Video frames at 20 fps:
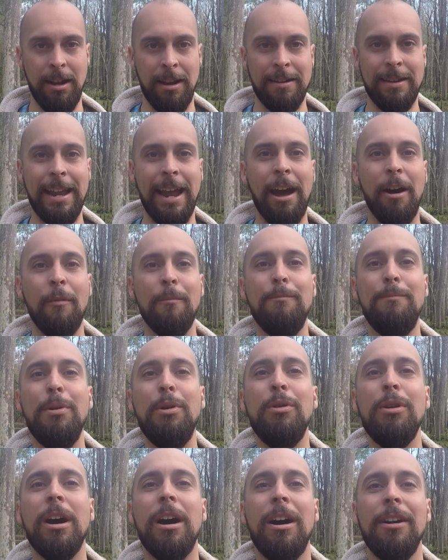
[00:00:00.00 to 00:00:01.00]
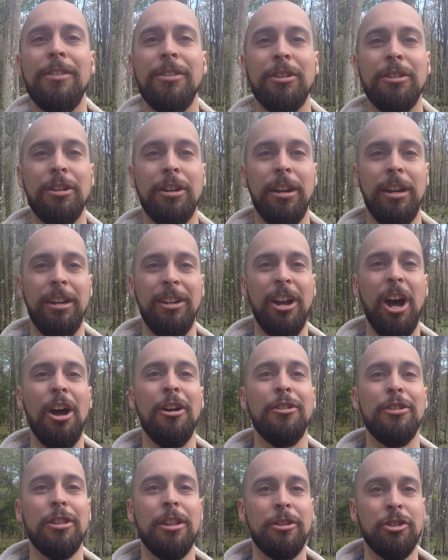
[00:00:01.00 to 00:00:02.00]
Now, Buddha
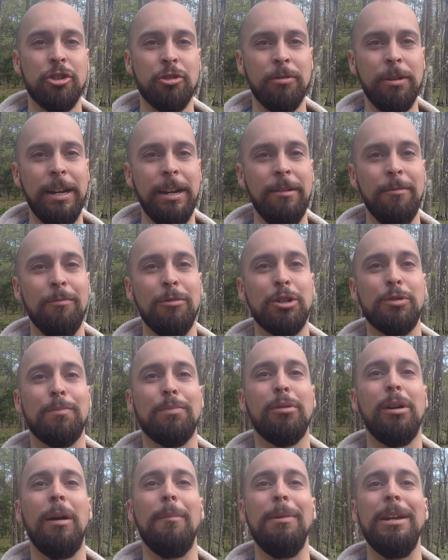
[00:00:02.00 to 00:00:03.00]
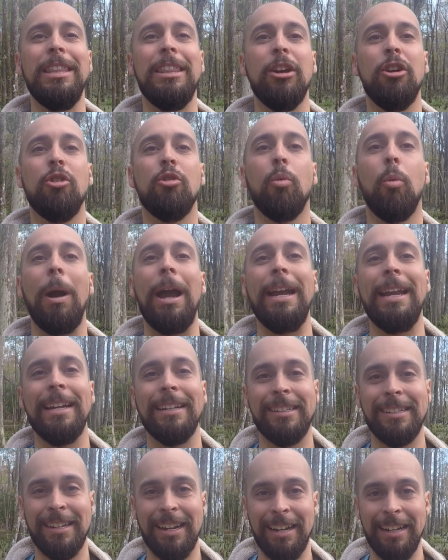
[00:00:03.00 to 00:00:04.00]
under the tree was probably the
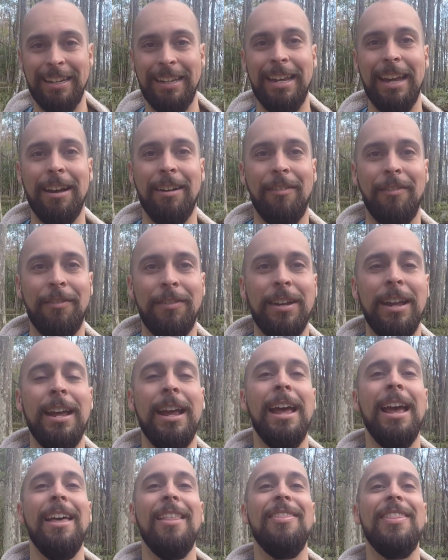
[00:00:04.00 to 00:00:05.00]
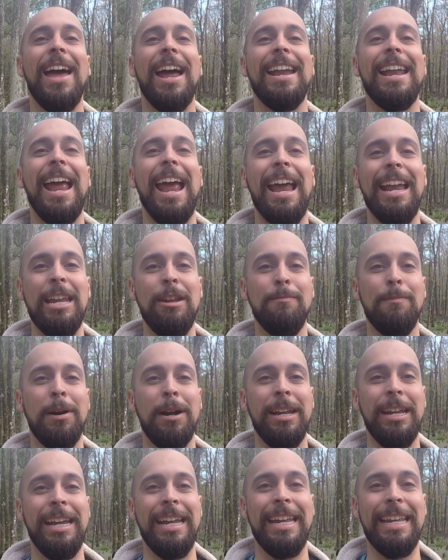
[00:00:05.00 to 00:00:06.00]
greatest gift that
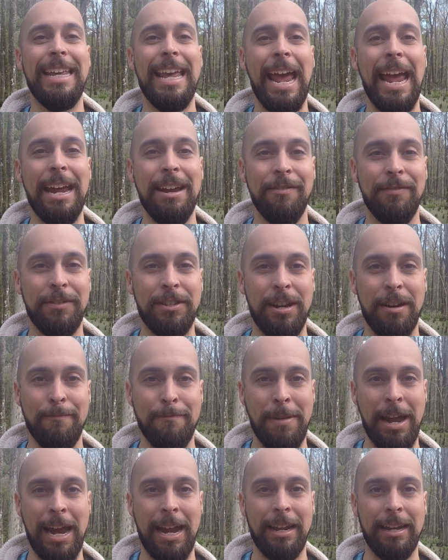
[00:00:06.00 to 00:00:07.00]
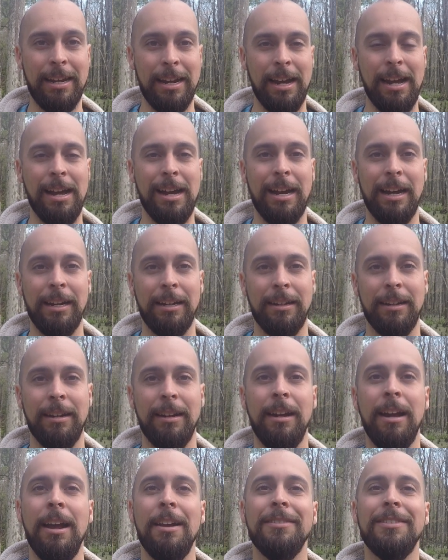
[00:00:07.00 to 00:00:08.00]
anybody gave to mankind,
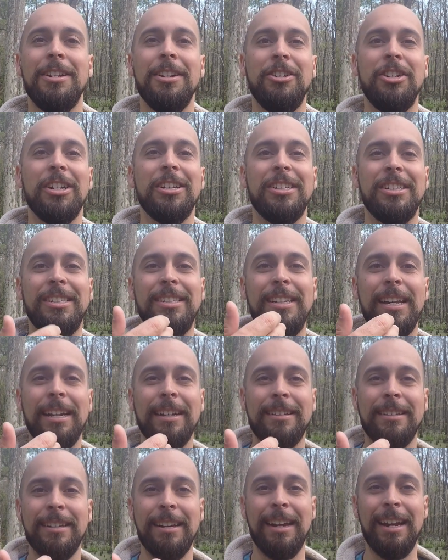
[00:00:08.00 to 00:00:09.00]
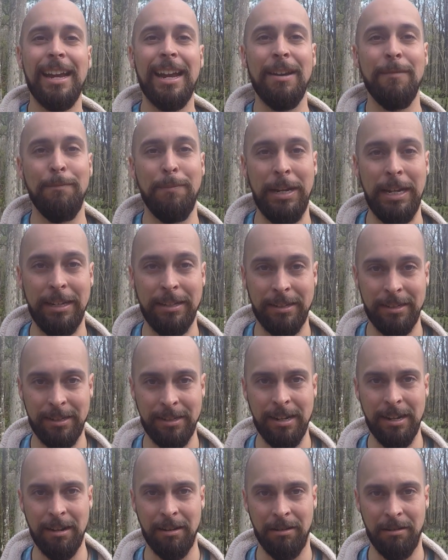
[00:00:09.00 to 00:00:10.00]
to just sit and be
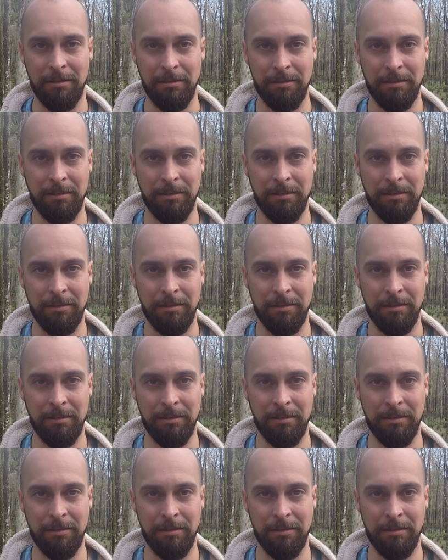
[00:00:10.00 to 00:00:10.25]
still.